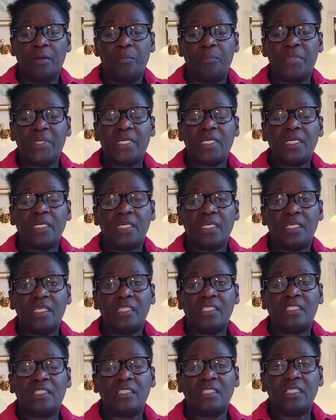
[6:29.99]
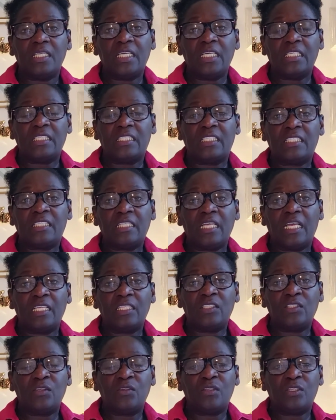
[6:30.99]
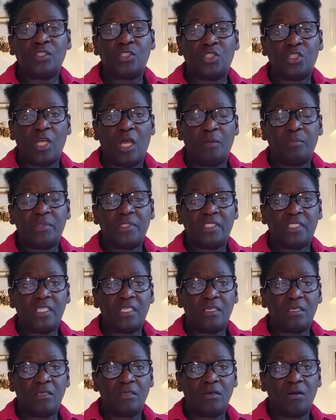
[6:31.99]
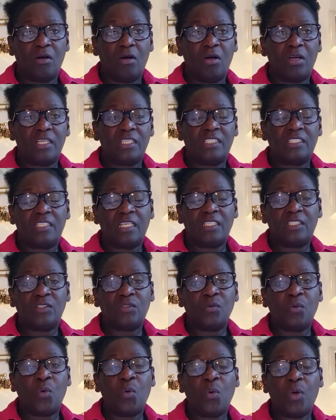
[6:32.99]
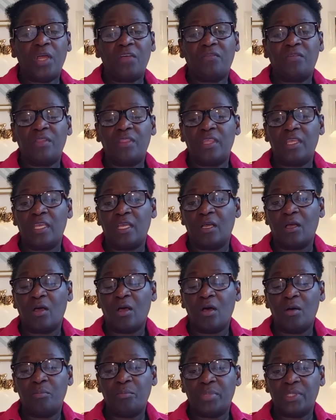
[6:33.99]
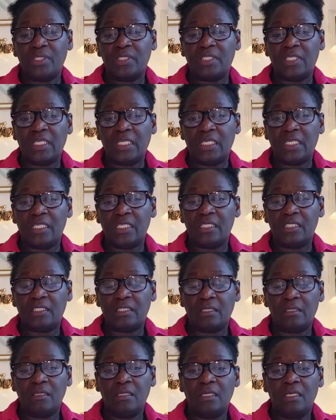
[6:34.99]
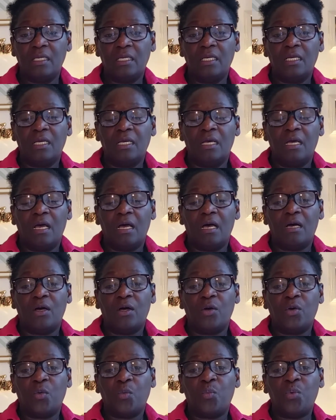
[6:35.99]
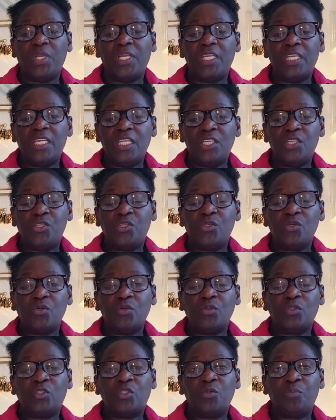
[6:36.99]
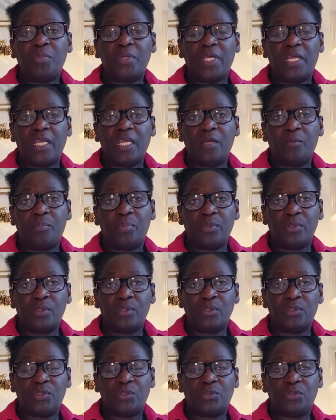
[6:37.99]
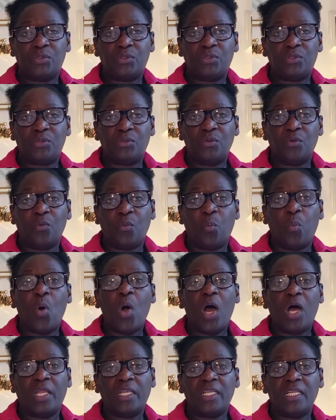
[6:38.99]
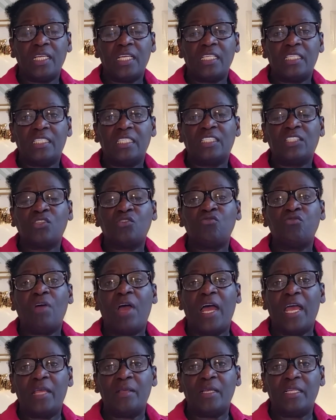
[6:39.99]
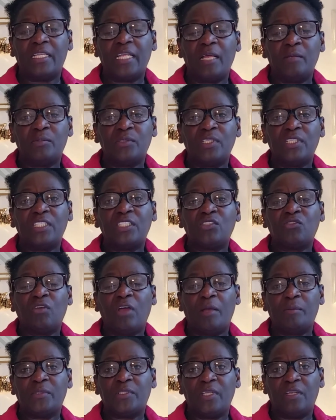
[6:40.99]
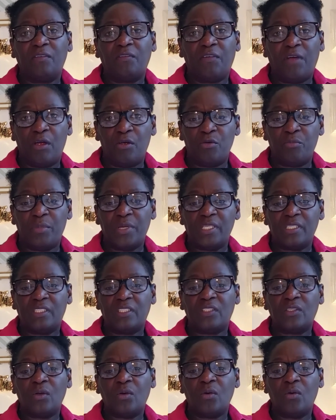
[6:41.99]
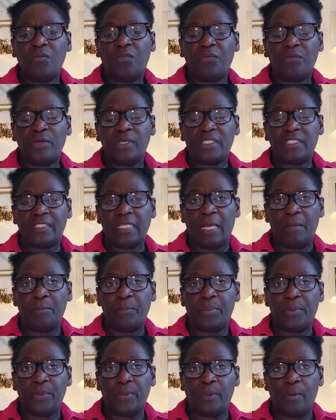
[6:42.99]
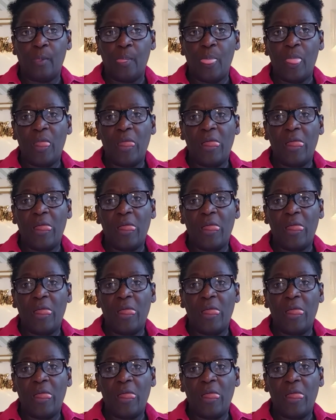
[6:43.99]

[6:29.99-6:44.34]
because it says to the job seeker, or it says to whoever the incumbent is, we need you to be able, one, it helps to describe the environment. So for example,